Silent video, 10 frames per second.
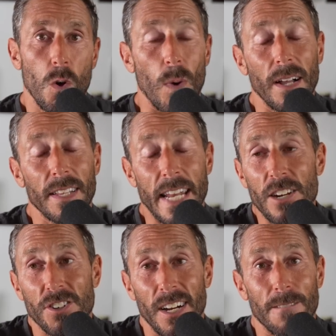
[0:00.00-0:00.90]
Well, in
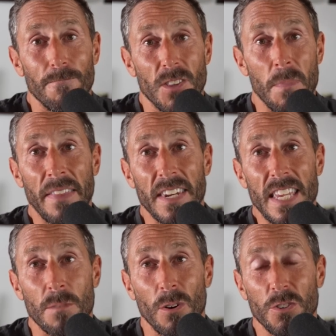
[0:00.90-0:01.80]
Asia, the men that
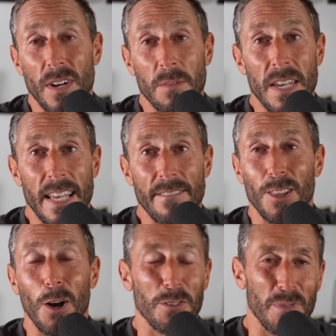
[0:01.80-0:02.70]
eat the most red meat have the
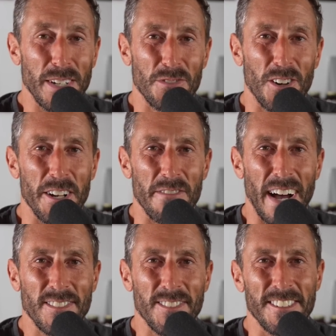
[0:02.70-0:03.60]
lowest rates of
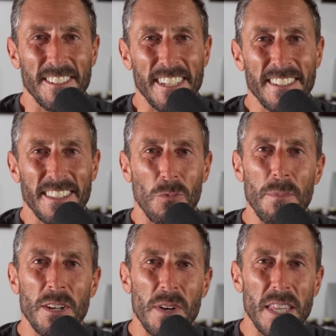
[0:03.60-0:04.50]
cardiovascular disease, and the
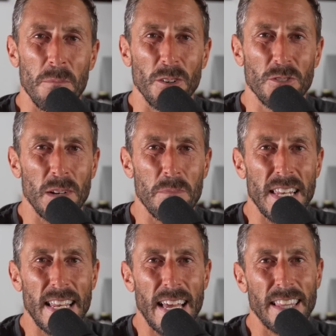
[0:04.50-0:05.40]
women who eat the most red
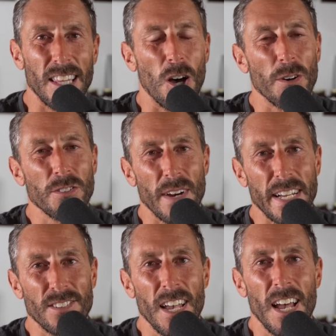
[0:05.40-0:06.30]
meat had the lowest
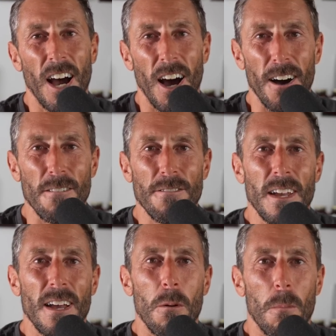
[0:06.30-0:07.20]
rates of
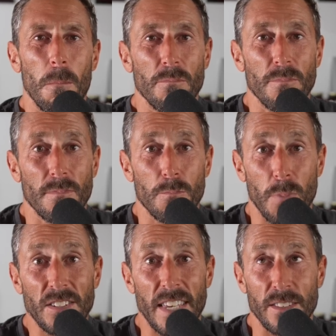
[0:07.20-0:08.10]

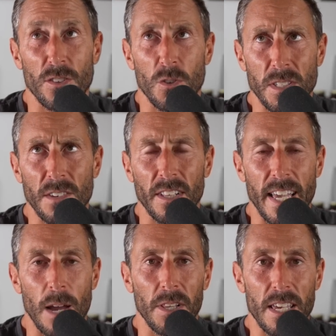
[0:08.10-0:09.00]
breast cancer
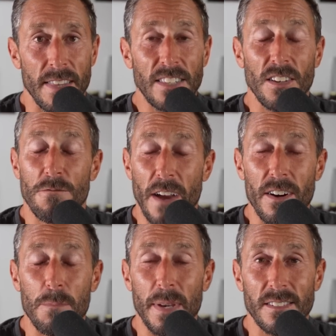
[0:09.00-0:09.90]
specifically, I believe. And that's a
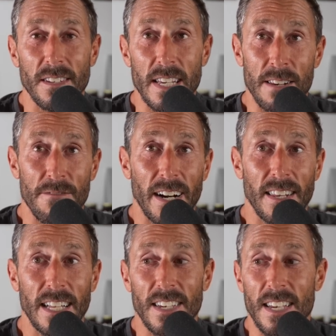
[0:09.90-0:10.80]
very big study. In fact,
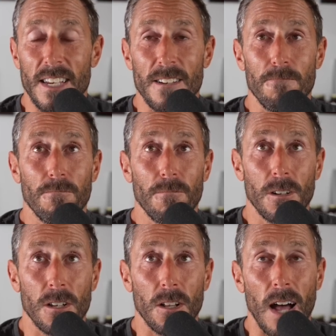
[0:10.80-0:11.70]
that's a
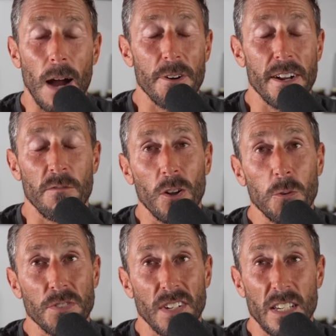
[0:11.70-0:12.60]
conglomerate of
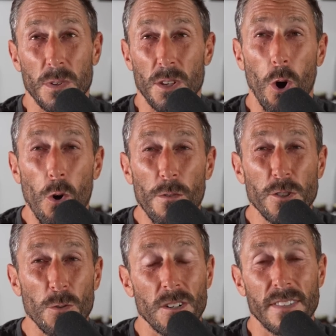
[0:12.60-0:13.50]
multiple studies with over
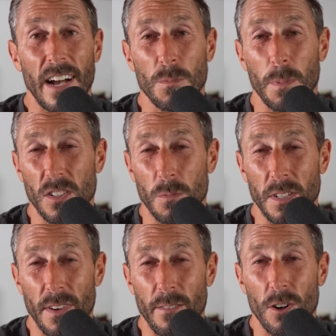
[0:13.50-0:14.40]
200,000
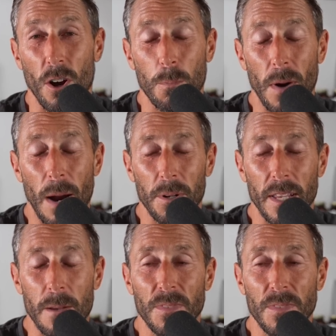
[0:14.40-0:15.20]
participants, if I recall properly.